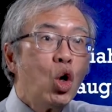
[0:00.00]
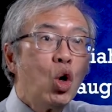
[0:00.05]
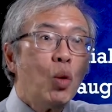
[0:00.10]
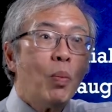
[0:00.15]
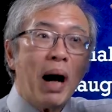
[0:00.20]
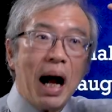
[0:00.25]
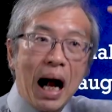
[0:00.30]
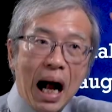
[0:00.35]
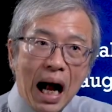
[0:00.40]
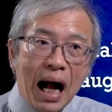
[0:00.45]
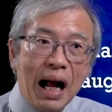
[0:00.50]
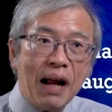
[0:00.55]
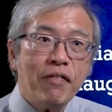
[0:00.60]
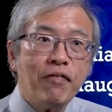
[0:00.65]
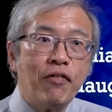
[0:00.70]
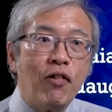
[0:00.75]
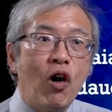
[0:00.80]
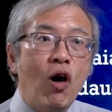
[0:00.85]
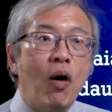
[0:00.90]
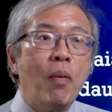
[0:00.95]
whom I
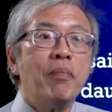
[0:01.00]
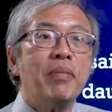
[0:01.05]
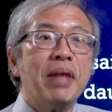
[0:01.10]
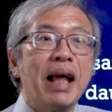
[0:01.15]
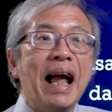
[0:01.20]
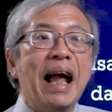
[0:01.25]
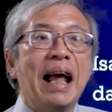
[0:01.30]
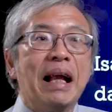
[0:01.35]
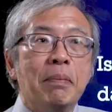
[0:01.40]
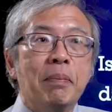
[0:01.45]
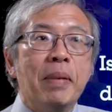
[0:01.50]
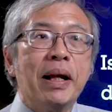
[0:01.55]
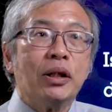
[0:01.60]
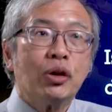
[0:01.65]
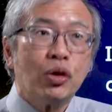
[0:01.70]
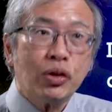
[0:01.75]
formed and made.